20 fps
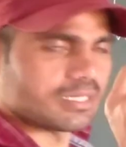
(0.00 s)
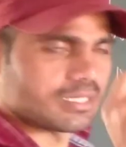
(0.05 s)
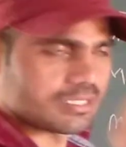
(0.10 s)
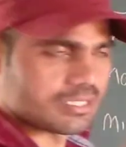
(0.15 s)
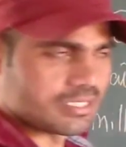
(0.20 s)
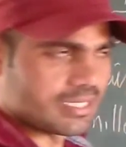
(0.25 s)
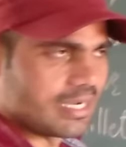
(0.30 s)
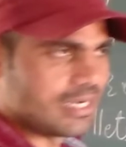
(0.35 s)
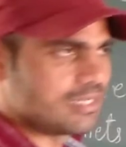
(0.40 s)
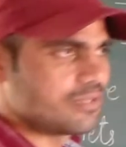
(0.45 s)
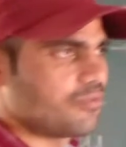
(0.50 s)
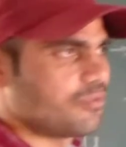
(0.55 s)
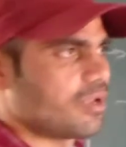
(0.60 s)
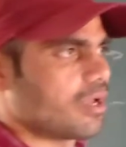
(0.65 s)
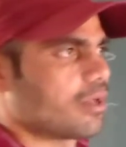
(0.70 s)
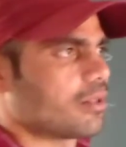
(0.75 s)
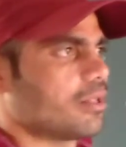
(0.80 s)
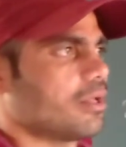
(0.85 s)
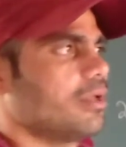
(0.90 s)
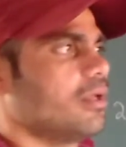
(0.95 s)
states we
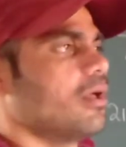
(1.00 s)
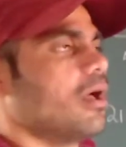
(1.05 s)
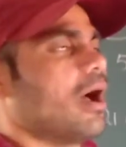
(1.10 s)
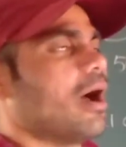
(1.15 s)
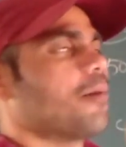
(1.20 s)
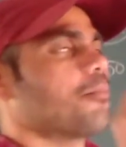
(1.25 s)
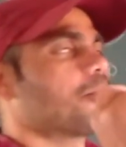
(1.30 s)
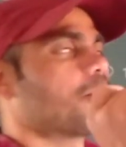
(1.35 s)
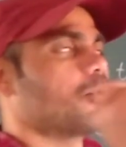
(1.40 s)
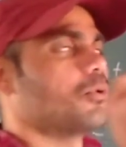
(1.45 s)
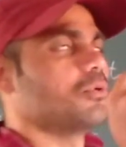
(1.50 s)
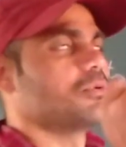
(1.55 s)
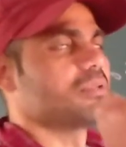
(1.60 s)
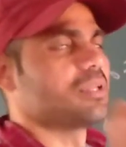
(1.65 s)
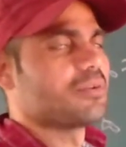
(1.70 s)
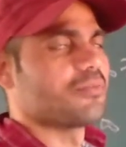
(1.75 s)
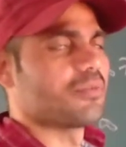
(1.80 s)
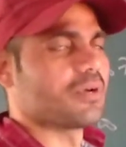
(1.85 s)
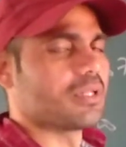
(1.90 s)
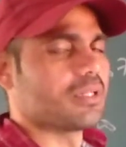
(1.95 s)
are the
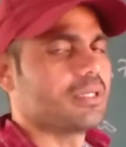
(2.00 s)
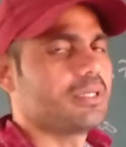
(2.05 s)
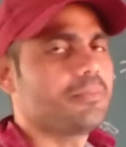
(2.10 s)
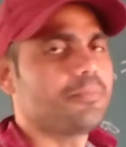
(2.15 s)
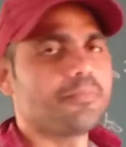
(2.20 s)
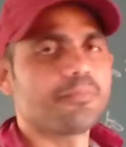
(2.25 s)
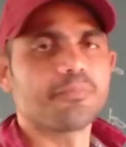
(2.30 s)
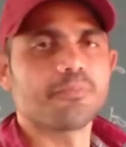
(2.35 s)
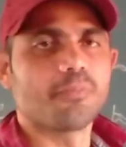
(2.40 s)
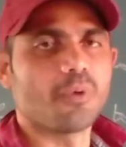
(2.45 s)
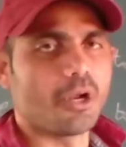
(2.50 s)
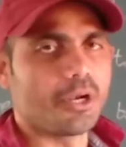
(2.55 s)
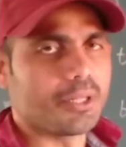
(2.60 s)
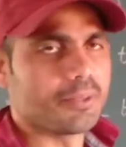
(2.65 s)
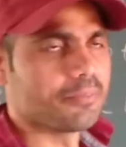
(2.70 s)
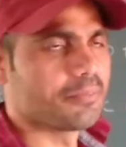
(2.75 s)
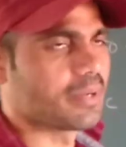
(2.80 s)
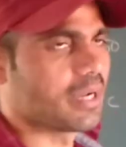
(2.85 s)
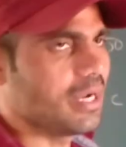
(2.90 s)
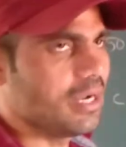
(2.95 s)
producing for the paddy,
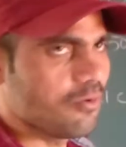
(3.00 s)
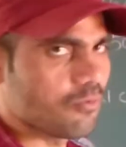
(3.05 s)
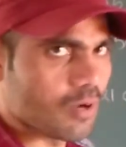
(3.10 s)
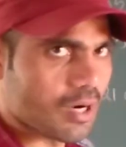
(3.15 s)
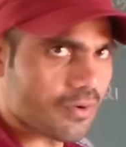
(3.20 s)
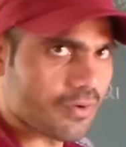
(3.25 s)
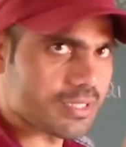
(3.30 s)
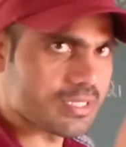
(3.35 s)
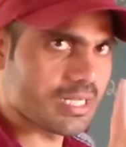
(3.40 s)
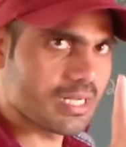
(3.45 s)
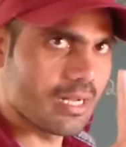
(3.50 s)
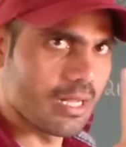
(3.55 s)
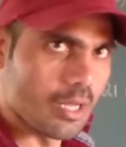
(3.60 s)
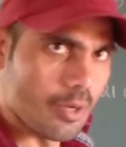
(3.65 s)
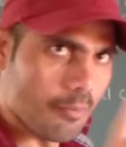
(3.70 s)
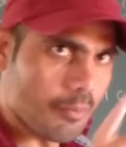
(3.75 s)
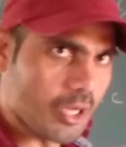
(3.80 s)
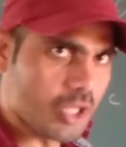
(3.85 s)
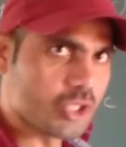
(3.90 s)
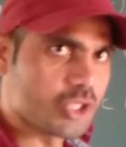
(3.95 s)
right? What was
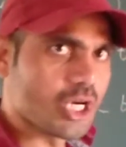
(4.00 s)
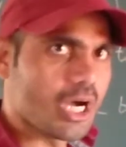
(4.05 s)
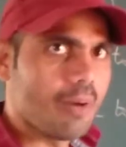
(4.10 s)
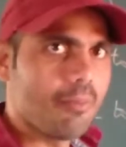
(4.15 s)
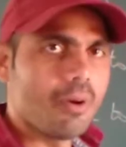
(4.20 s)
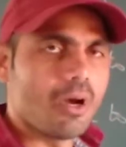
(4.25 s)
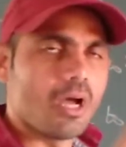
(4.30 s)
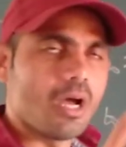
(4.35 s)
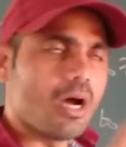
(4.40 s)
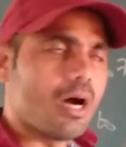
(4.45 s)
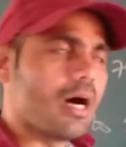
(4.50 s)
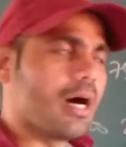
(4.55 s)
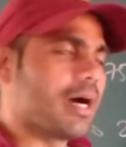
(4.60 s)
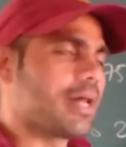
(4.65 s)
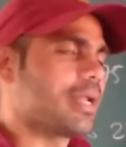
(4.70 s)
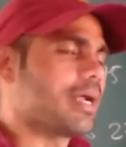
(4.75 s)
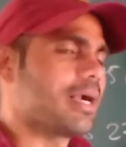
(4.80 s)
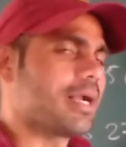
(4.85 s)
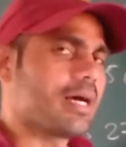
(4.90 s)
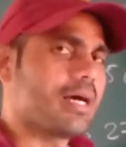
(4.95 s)
that? Punjab,
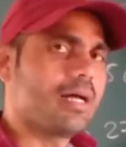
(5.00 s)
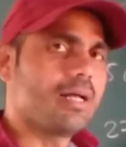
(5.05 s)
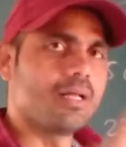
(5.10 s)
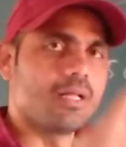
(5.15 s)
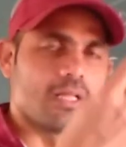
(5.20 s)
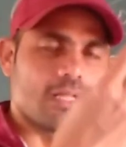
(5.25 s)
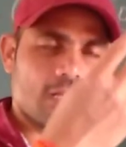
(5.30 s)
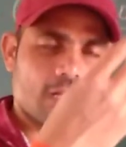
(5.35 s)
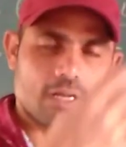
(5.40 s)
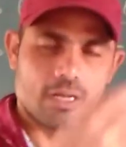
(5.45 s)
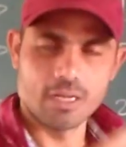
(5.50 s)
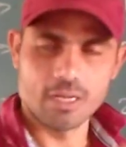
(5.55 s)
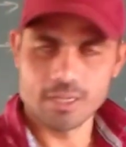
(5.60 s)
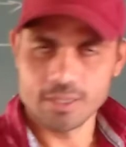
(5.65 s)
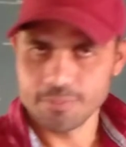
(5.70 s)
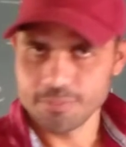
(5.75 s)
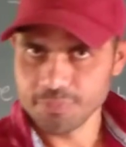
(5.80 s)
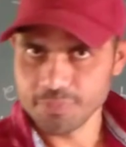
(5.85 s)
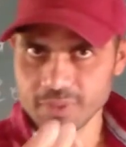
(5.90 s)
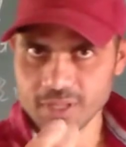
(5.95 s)
Haryana,
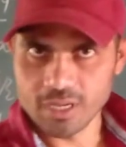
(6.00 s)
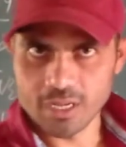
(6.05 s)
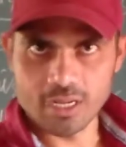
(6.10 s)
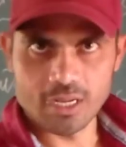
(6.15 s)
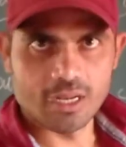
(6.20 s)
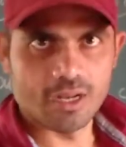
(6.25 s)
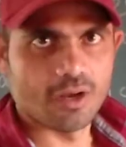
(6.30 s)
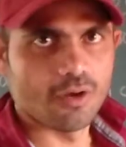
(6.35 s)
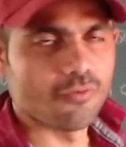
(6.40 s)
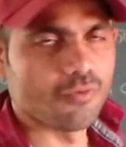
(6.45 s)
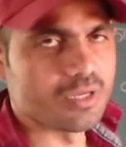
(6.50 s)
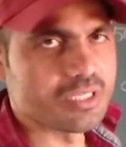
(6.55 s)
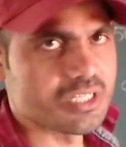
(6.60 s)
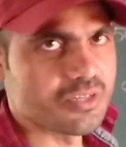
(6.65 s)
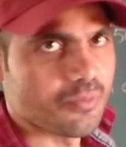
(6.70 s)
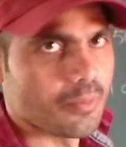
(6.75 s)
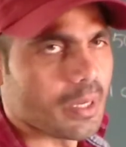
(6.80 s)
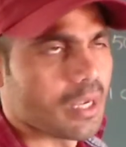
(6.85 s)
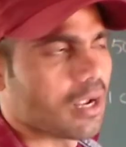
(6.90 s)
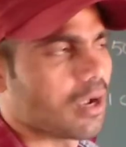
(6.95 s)

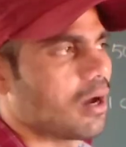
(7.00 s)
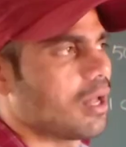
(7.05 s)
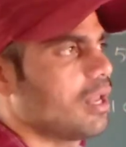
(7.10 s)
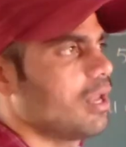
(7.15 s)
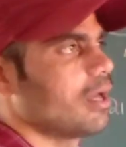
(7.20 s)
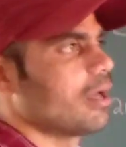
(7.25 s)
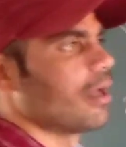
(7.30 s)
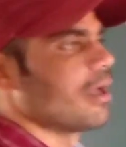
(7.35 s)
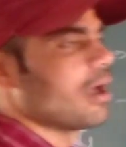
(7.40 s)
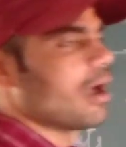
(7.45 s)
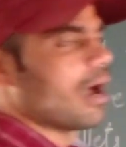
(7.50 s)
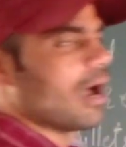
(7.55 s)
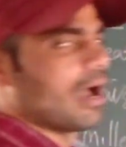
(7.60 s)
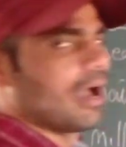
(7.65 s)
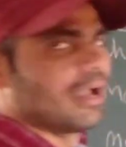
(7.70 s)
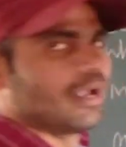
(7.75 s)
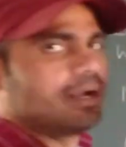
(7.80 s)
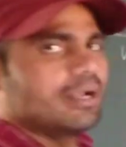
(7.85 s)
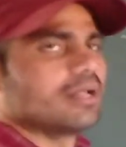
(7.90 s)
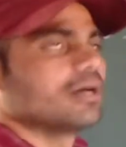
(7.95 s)
West Bengal
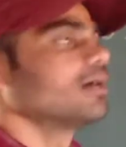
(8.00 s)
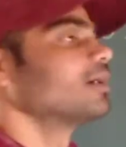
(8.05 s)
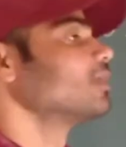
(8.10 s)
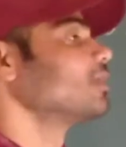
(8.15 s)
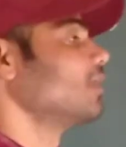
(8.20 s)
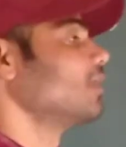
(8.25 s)
and